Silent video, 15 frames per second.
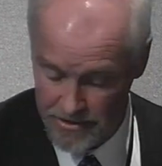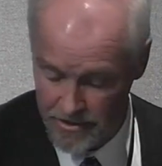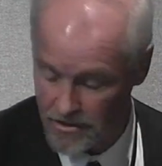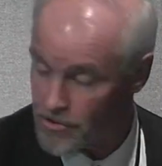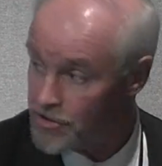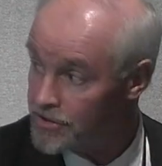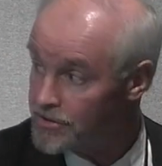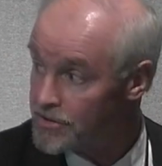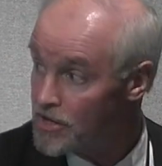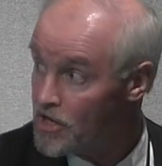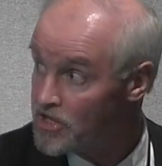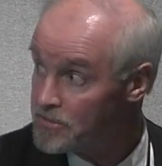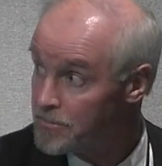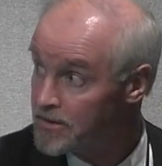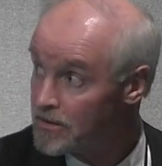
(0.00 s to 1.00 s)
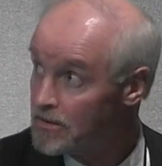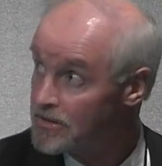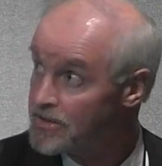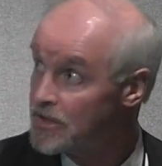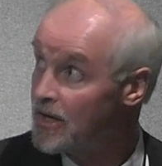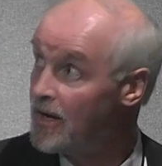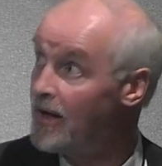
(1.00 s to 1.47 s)
such as
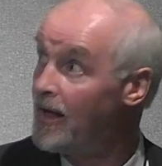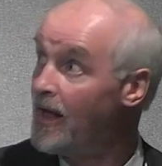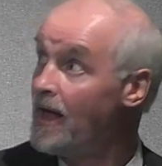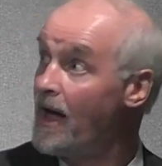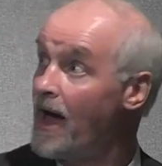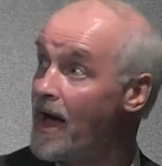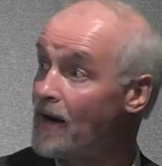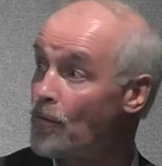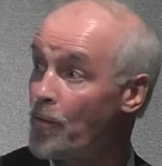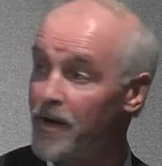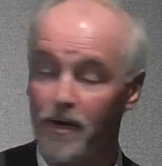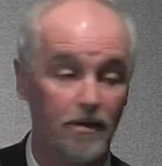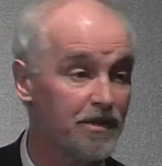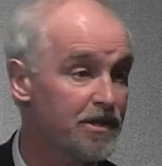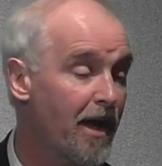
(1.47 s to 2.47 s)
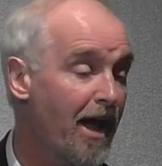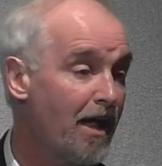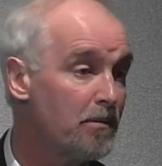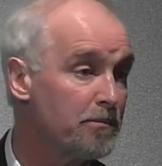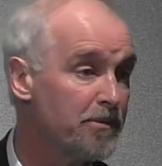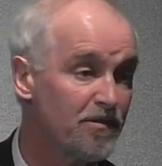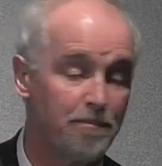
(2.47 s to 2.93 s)
hospitals. Uh, we also
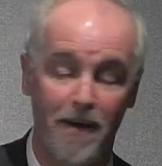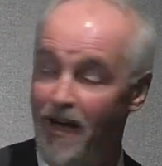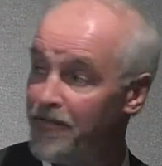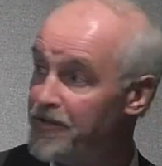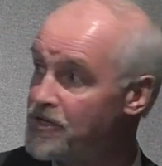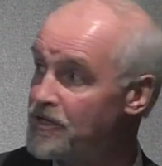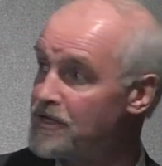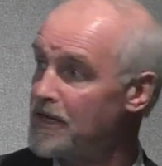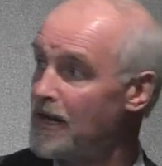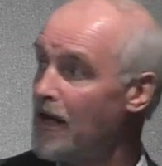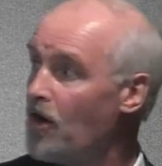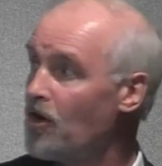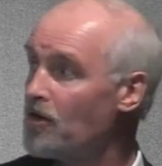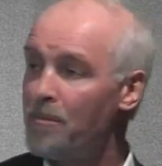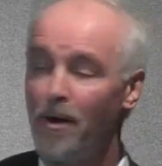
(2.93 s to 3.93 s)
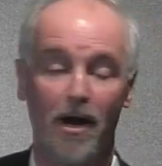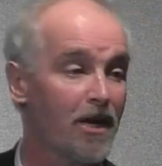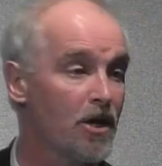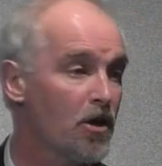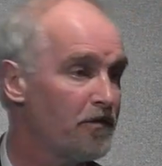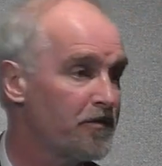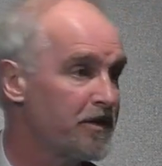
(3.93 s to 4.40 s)
help move pathogens along by
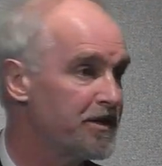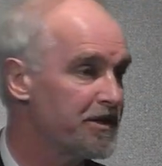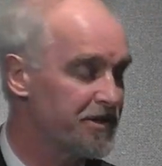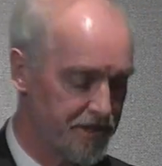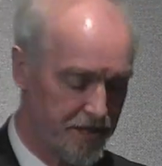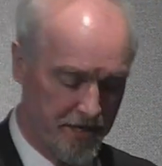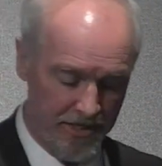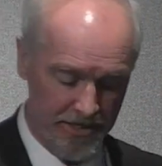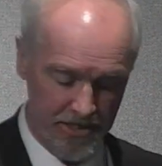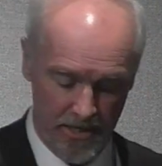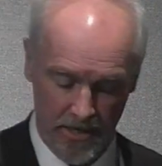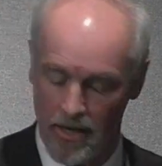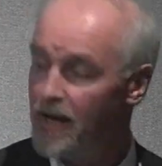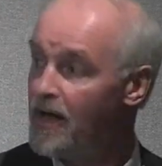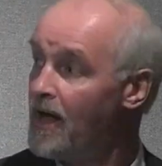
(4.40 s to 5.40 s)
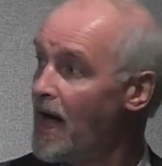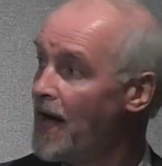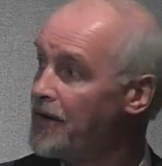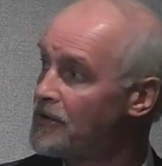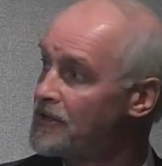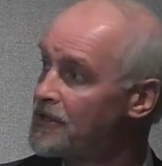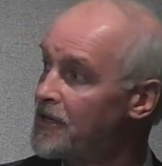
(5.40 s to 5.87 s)
coughing and sneezing, and
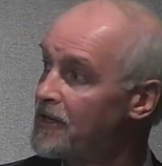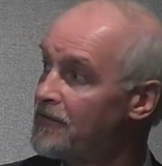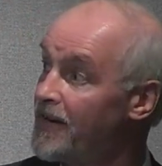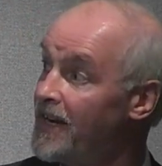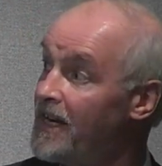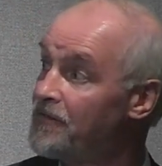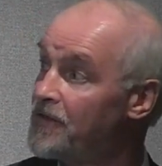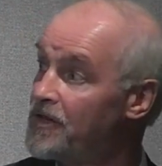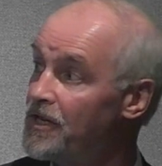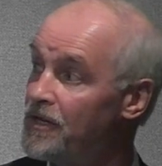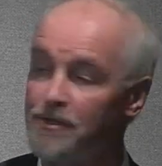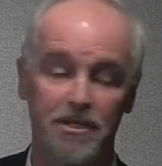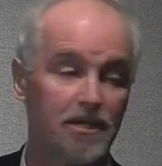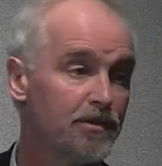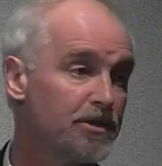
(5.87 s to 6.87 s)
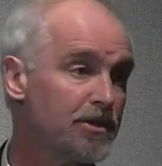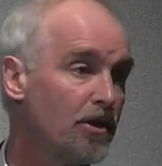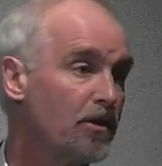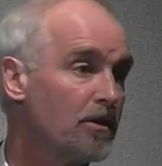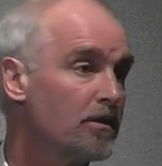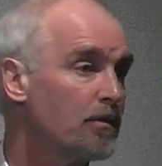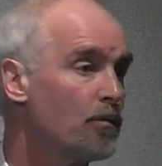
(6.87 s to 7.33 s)
also for even using the
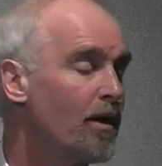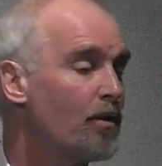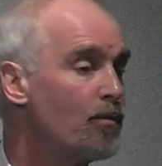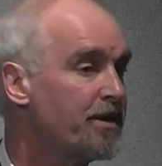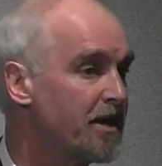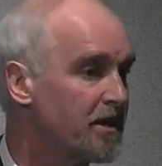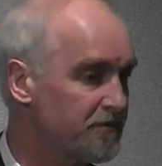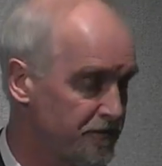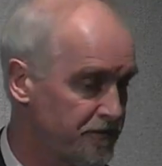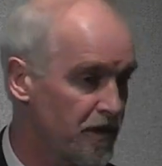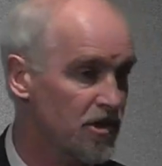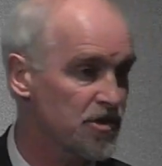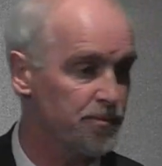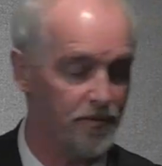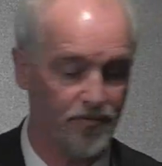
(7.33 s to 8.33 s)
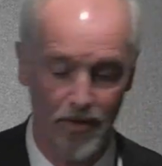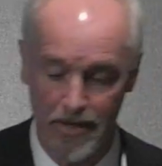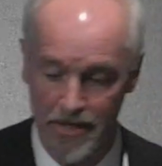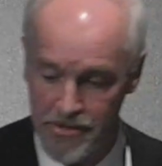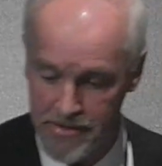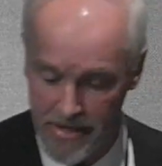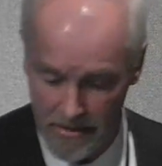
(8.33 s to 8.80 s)
toilet when we don't flush with the
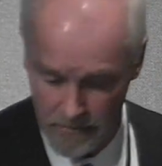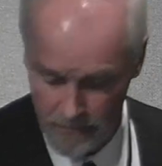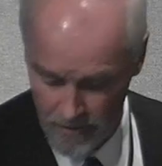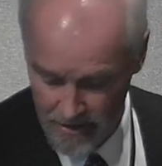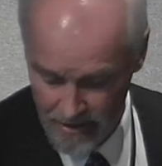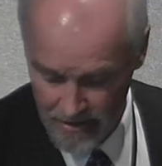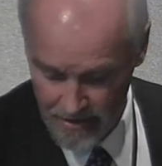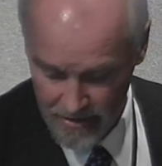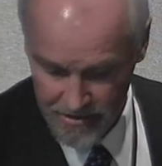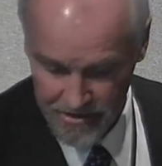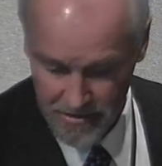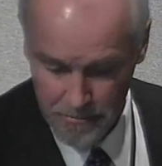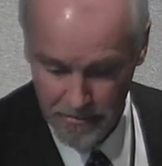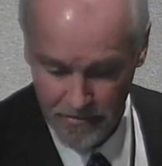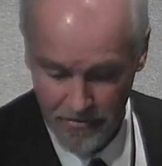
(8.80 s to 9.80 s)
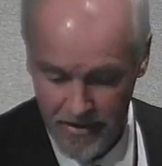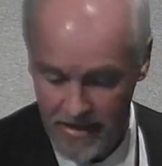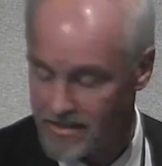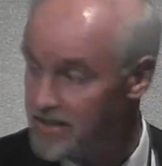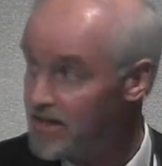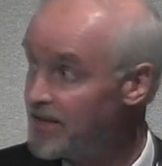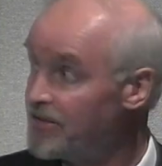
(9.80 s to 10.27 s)
lid down. Simple
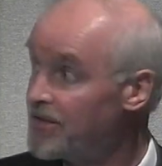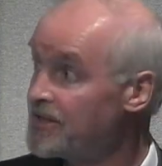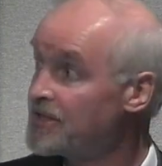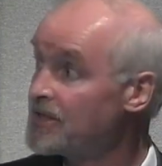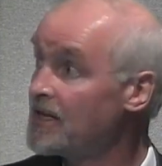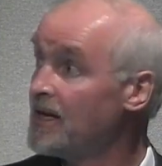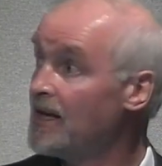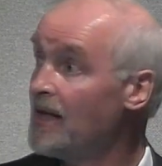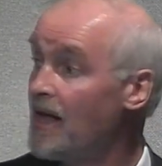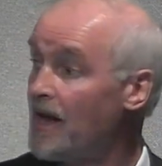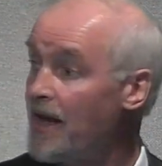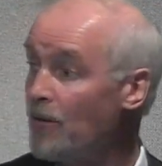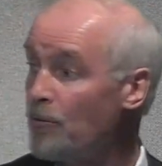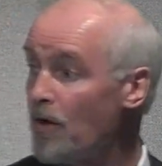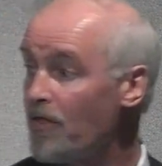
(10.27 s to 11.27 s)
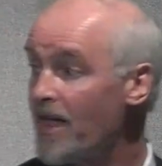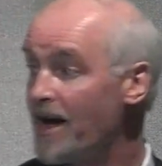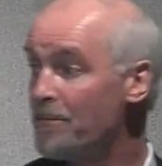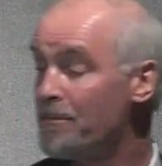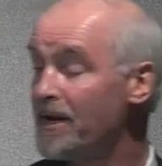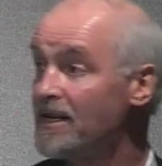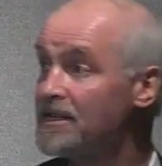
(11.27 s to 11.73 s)
things like this. Now, what
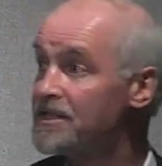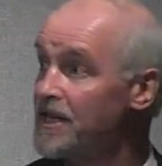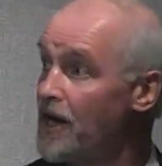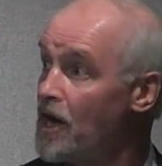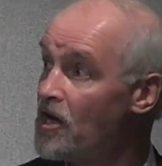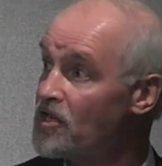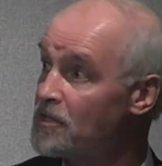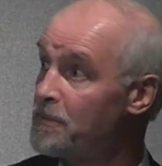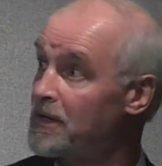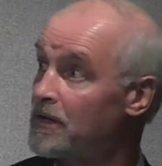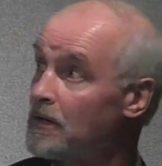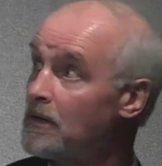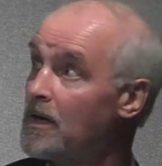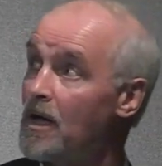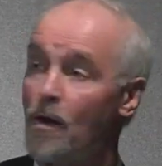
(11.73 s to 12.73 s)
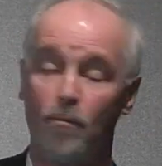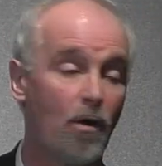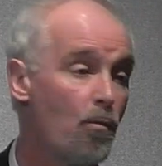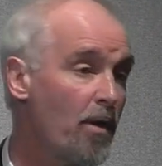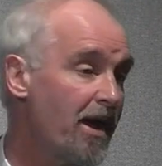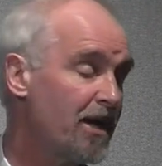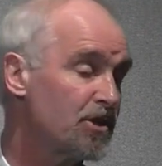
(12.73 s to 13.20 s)
that means in a hospital, when
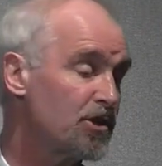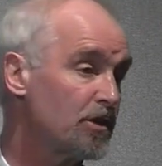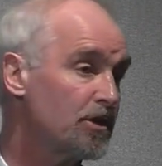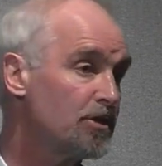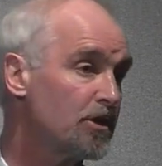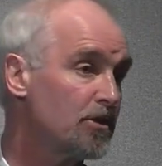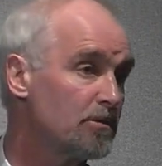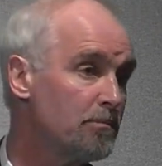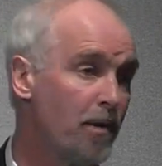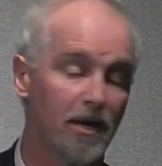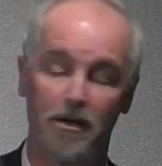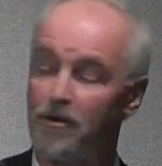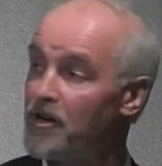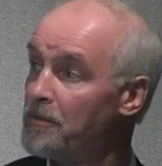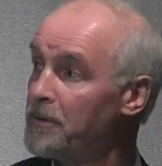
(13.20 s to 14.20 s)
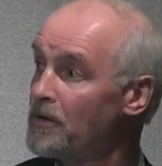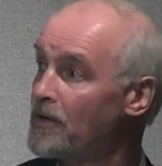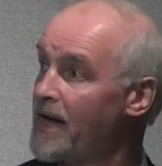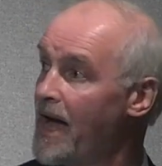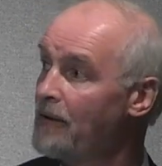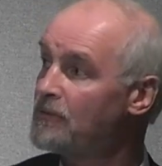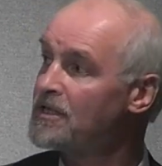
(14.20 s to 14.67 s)
we actually do microbial
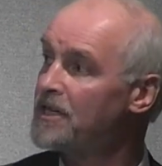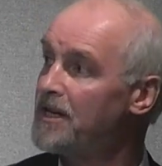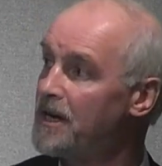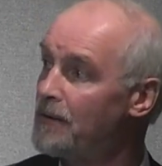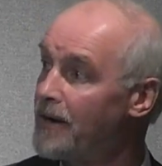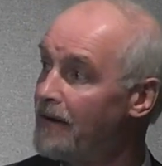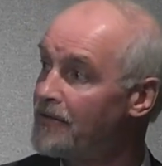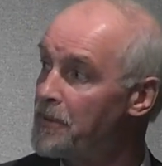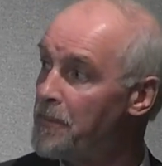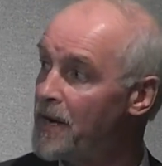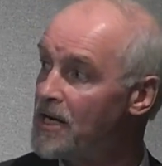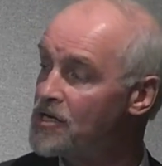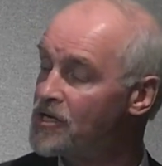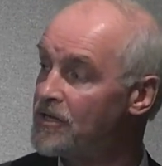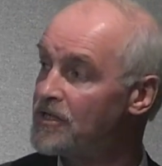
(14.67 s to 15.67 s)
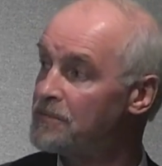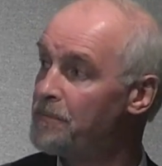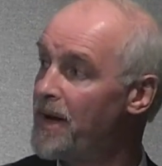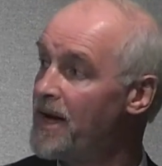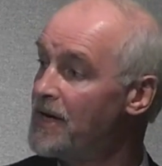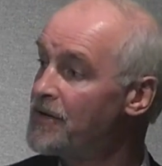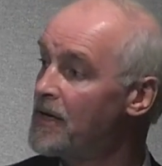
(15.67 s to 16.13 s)
counting around a patient's
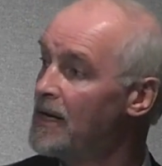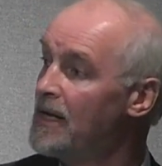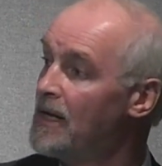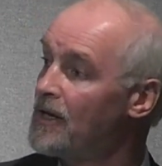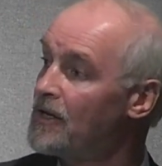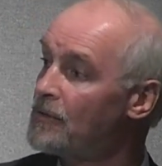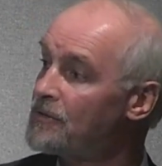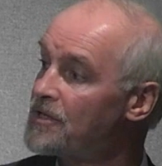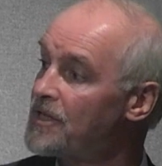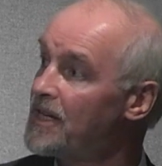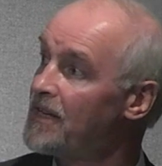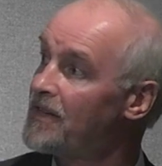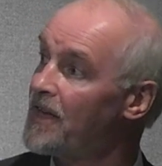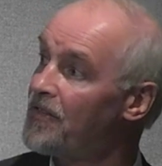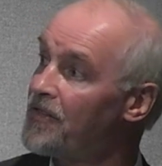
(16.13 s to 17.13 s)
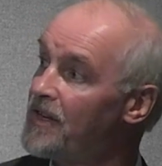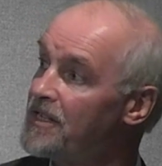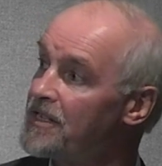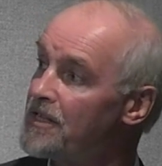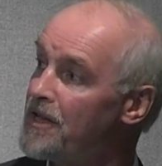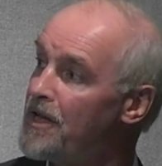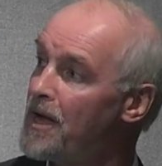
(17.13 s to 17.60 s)
bed, you'll see that these
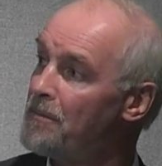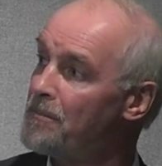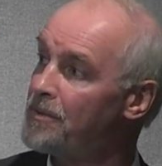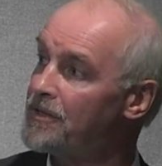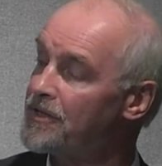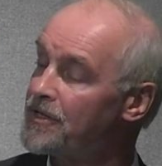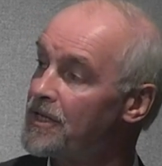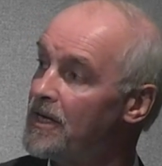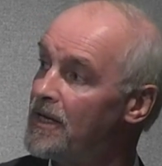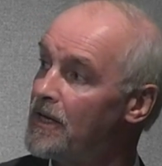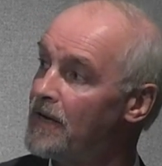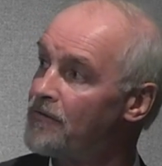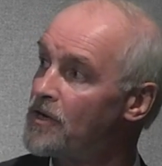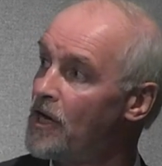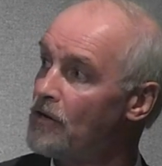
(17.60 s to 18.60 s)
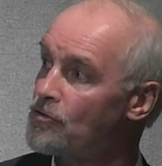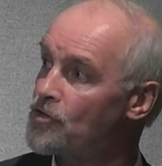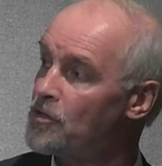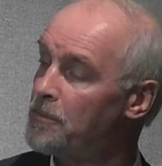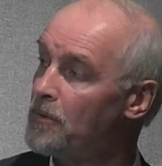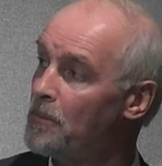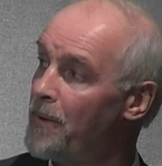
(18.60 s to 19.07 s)
are the numbers of
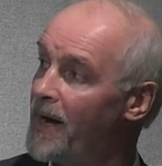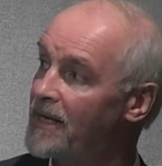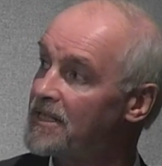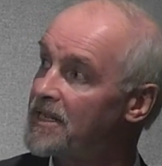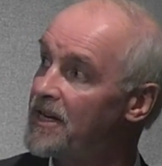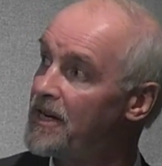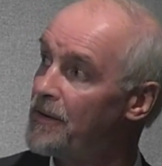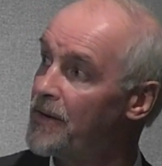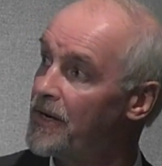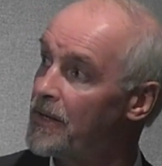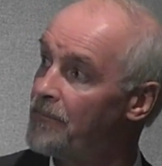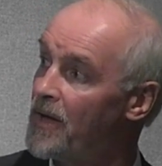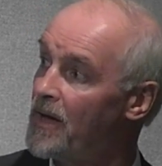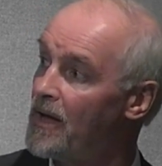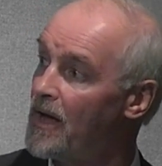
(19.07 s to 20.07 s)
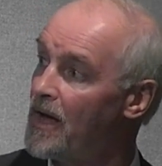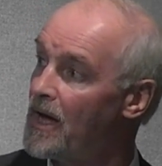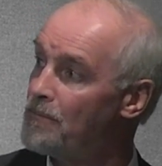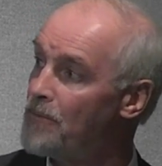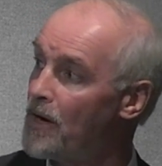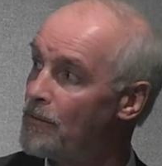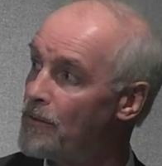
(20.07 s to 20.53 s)
culturable bacteria
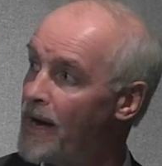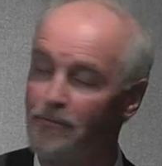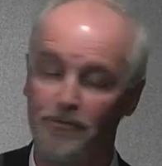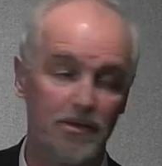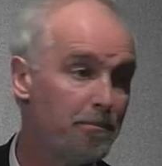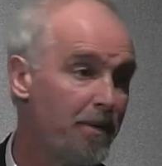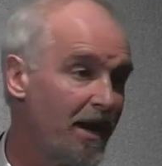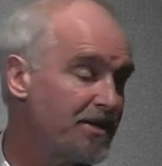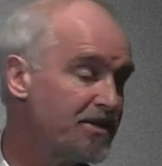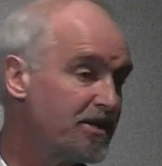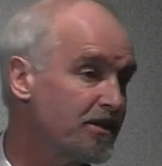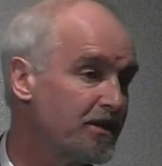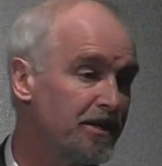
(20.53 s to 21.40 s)
um, around a bed in an